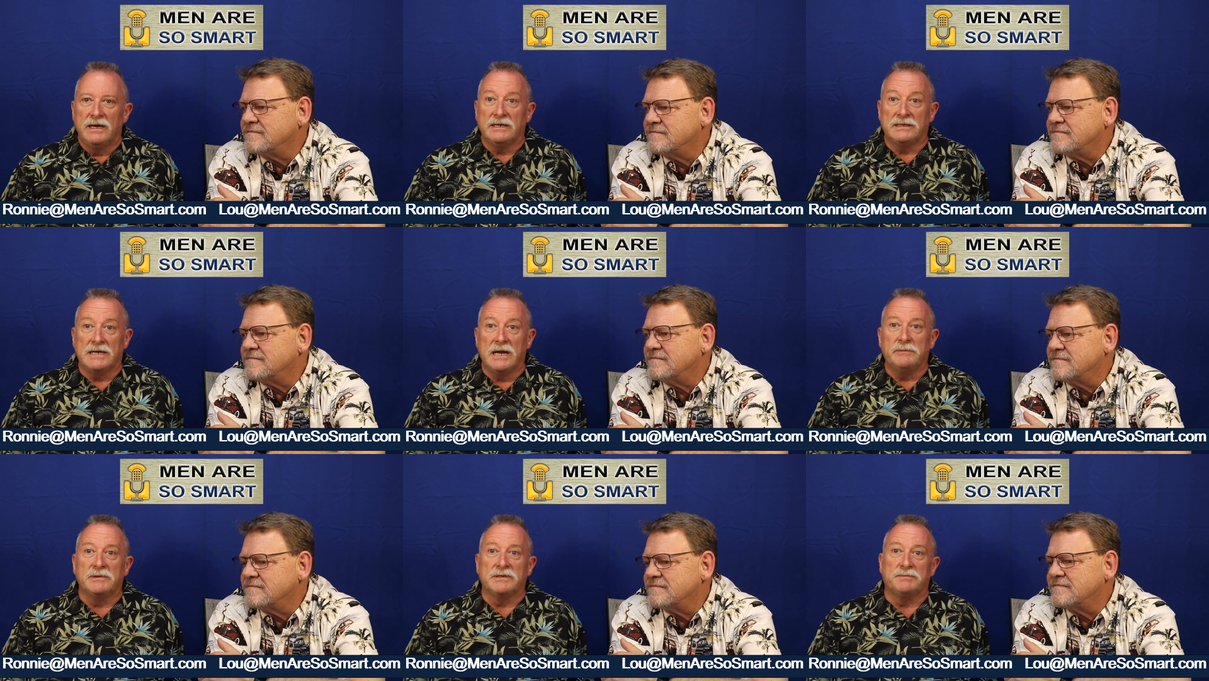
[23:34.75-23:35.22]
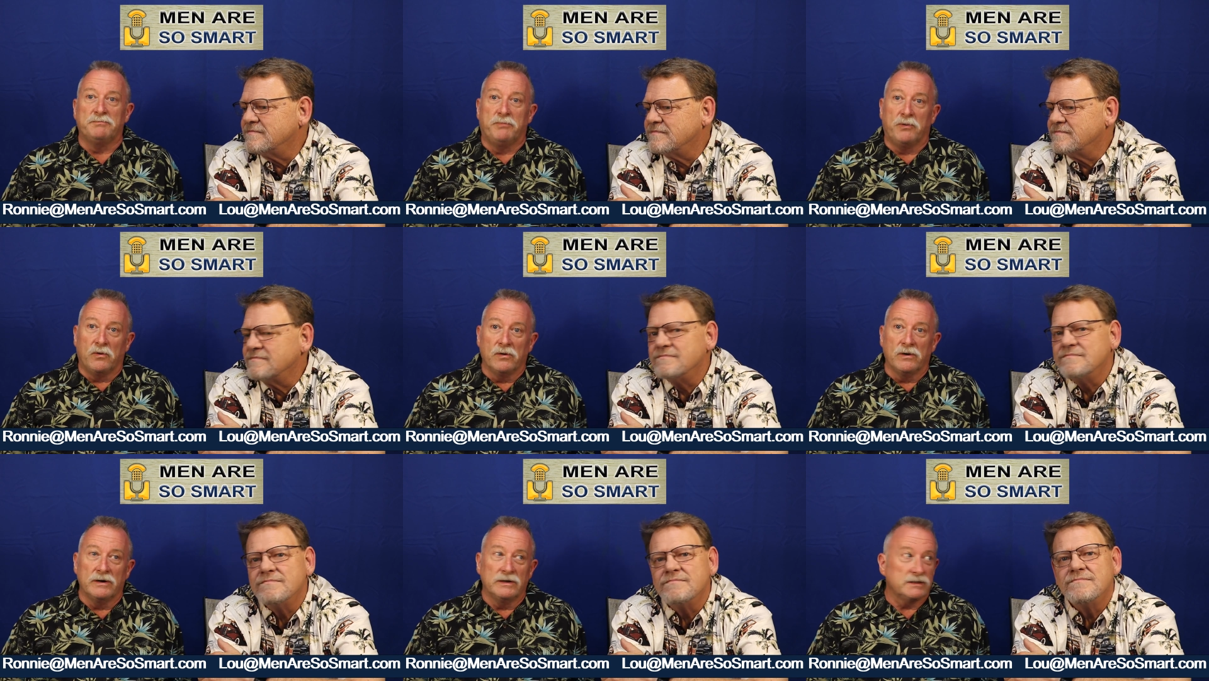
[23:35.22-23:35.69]
Speaker 1: His name is
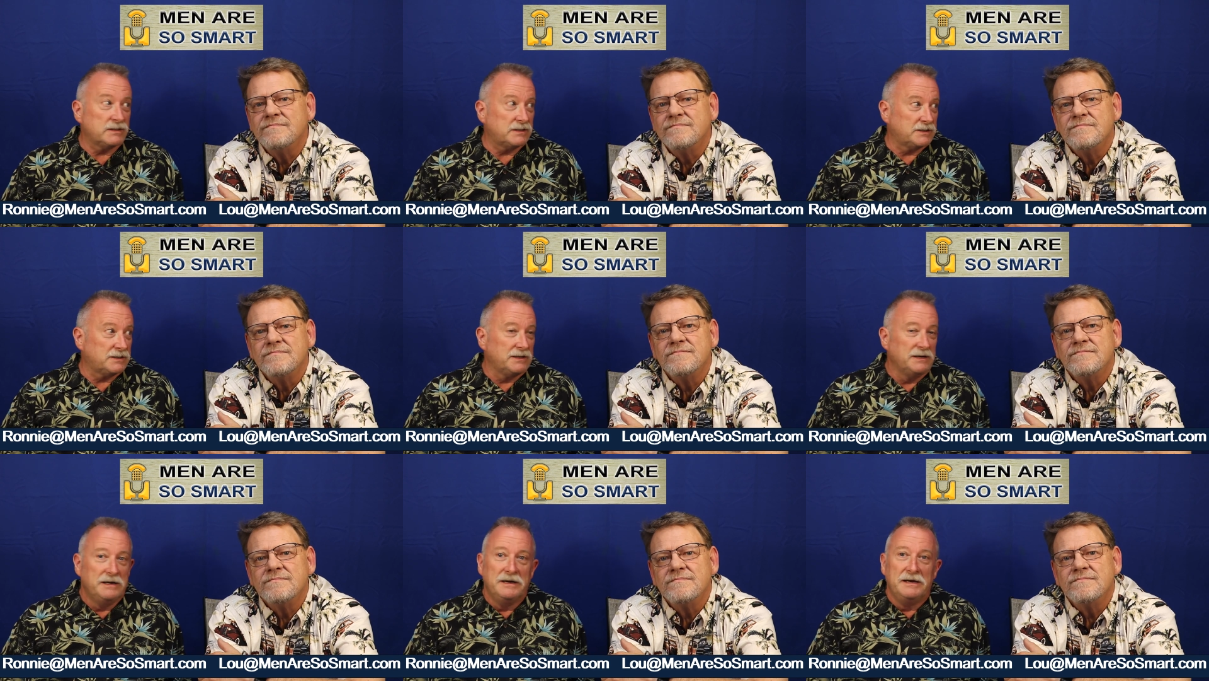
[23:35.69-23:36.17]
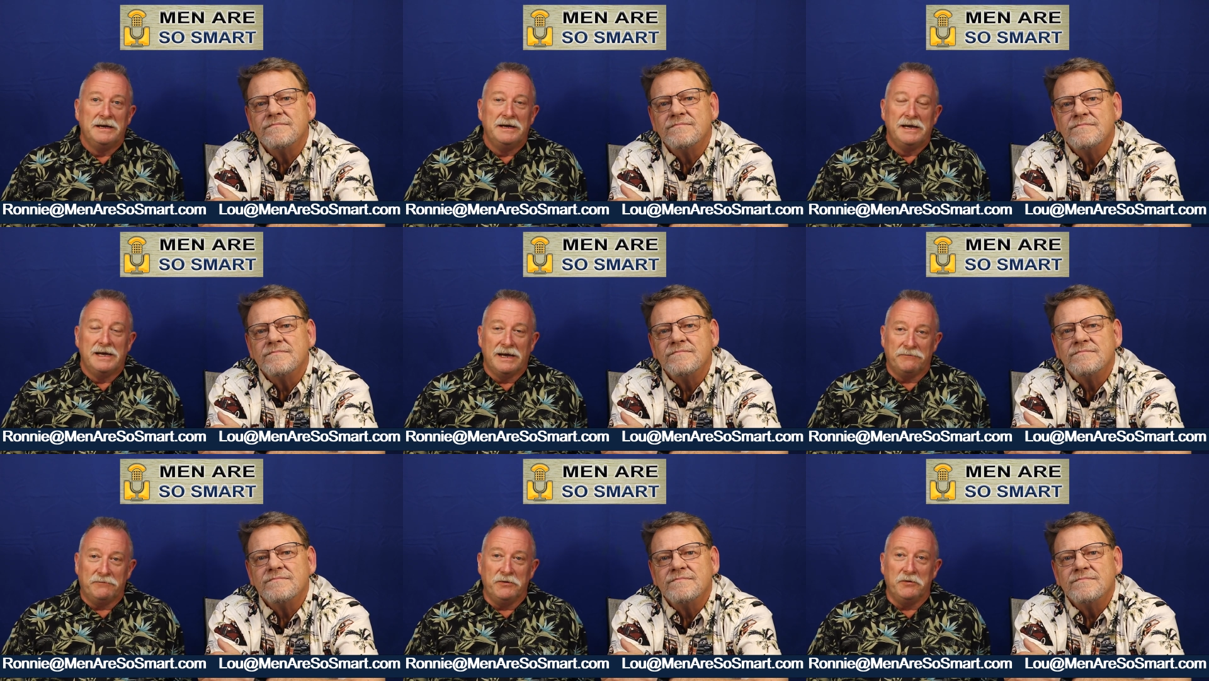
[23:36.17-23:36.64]
Boris.
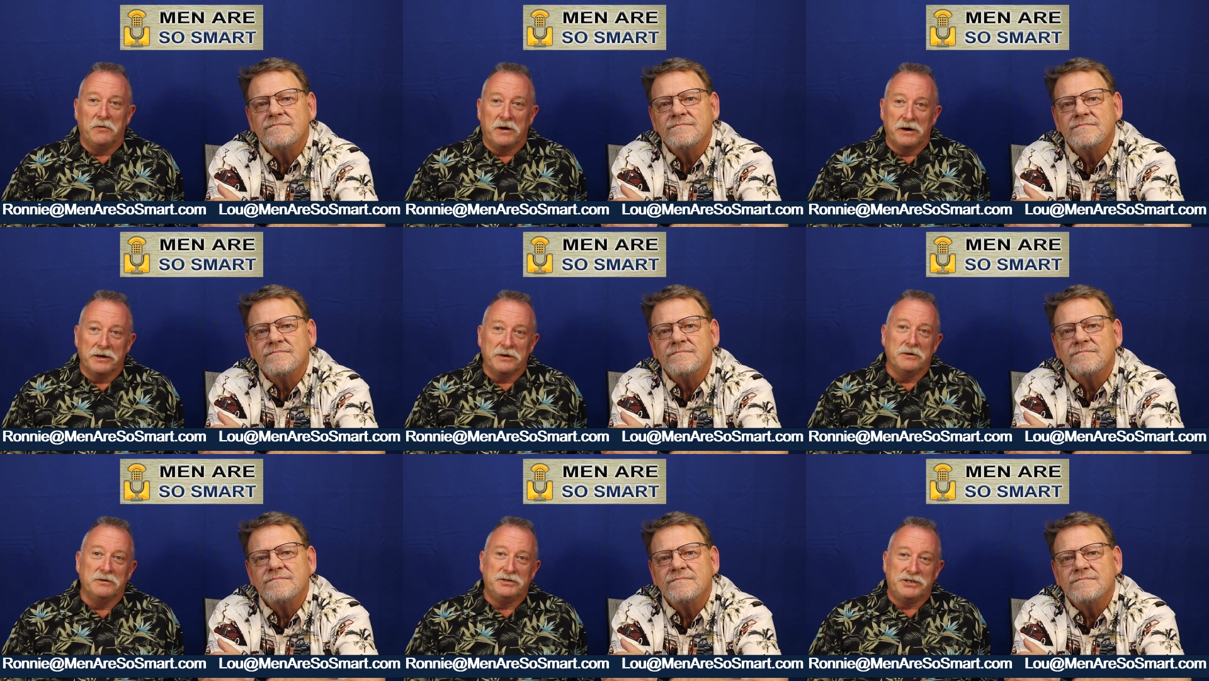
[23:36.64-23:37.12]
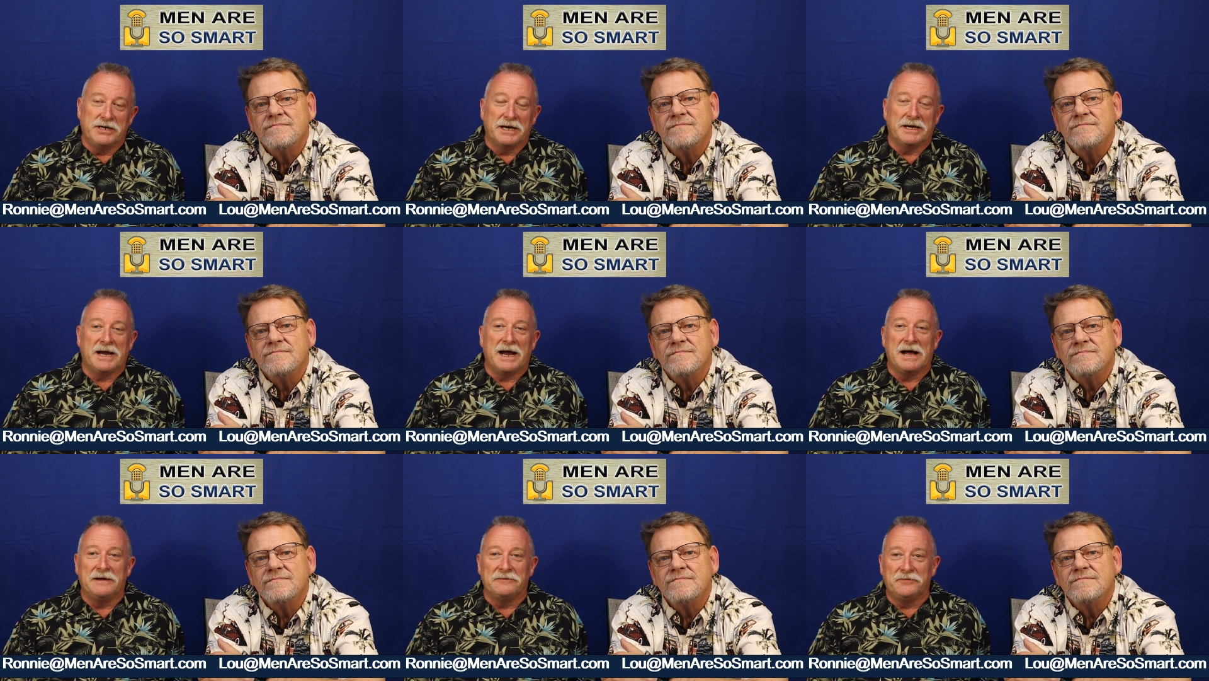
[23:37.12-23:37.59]
If you want to go
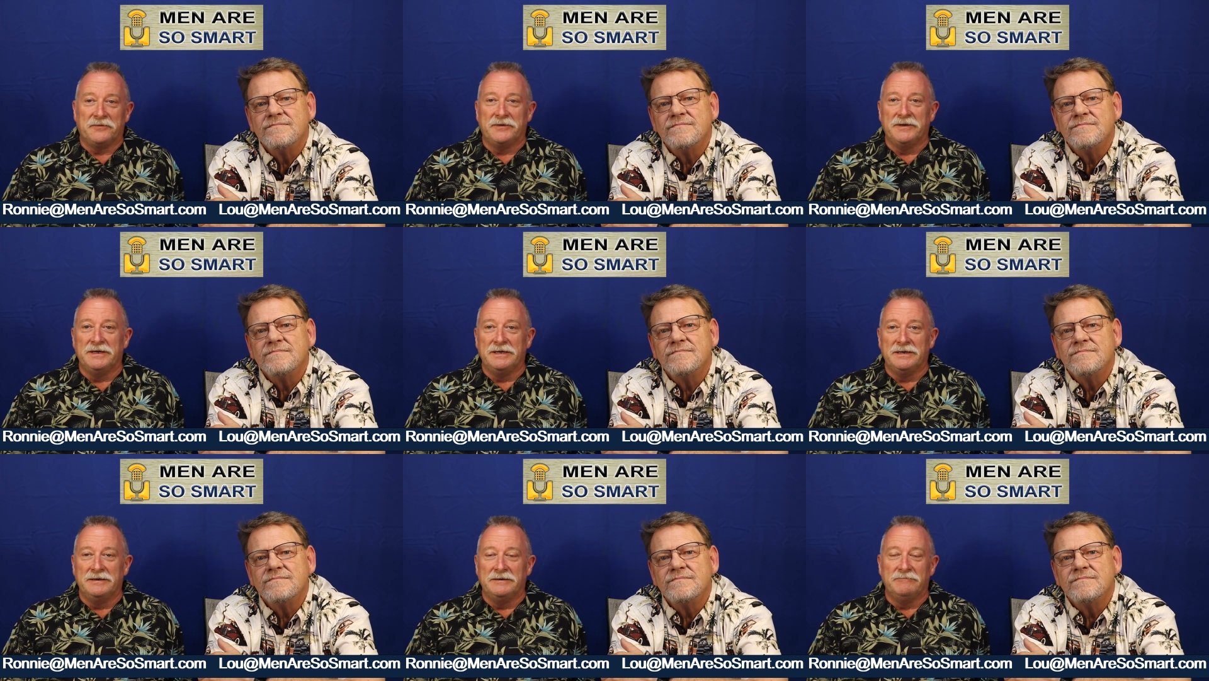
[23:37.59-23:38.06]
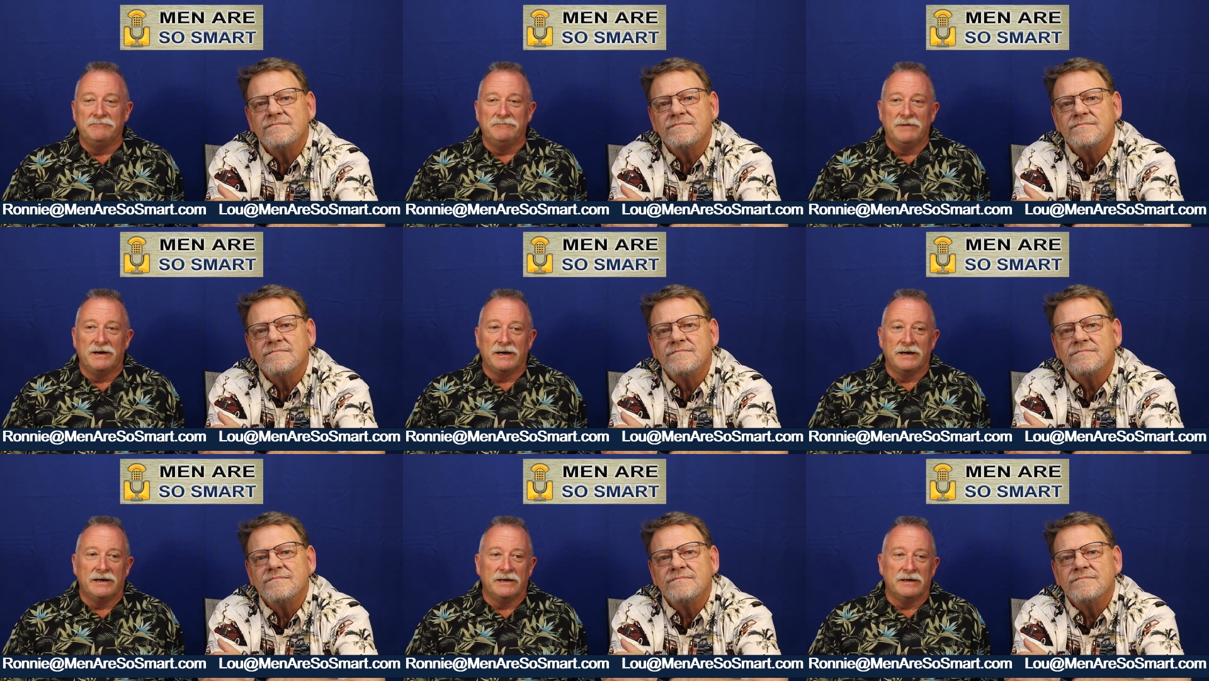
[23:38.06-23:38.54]
check out the
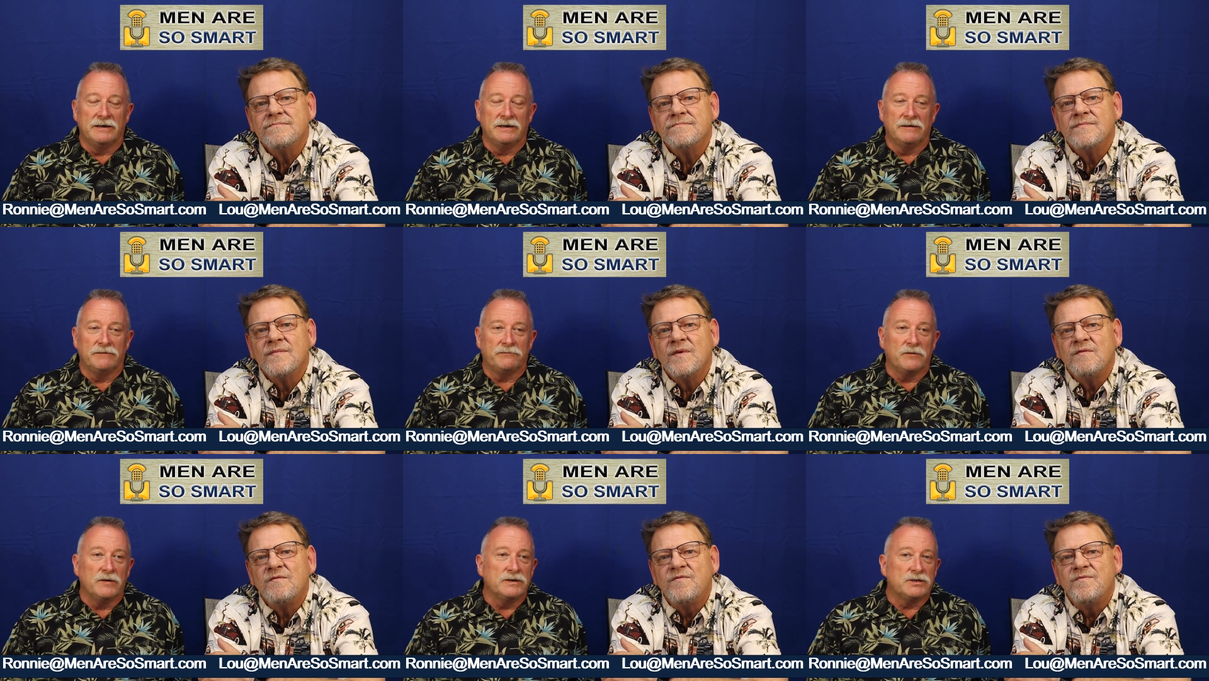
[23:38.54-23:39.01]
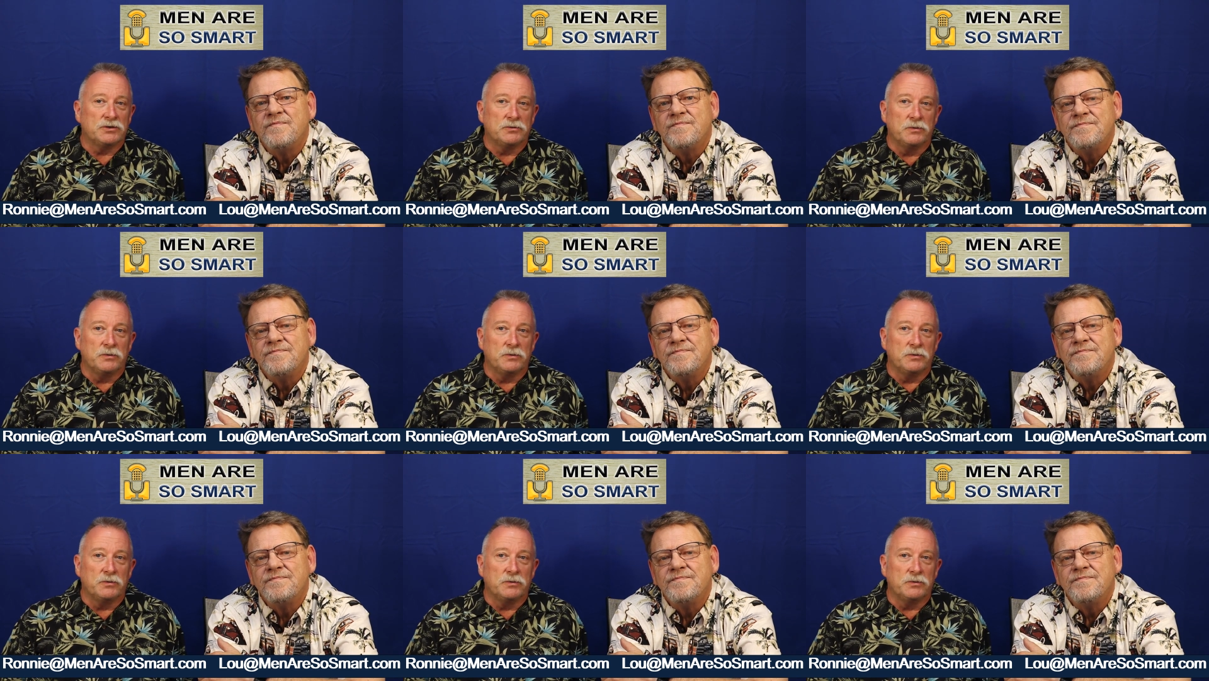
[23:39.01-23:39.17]
uh, Front